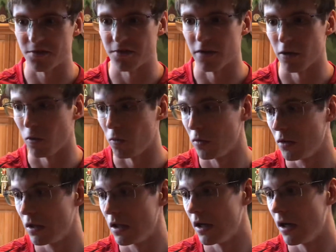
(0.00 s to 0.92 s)
So
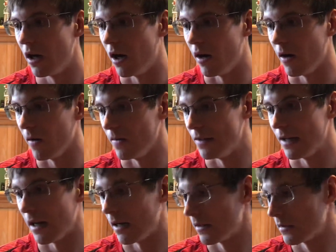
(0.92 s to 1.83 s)

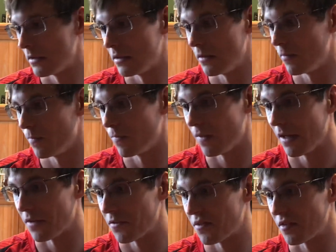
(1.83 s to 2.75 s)
yeah,
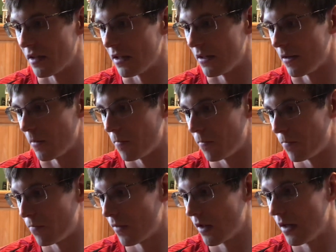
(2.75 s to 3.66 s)
that's kind
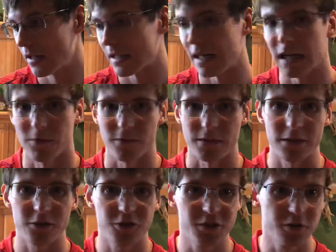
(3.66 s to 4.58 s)
of an
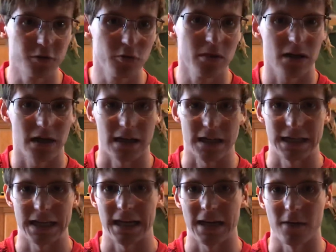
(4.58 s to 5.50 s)
issue
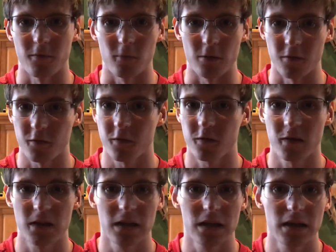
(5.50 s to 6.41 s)
I have with
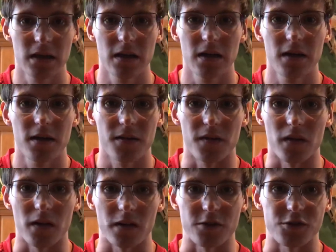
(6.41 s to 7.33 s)

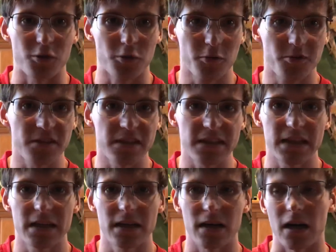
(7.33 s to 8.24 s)
the jersey.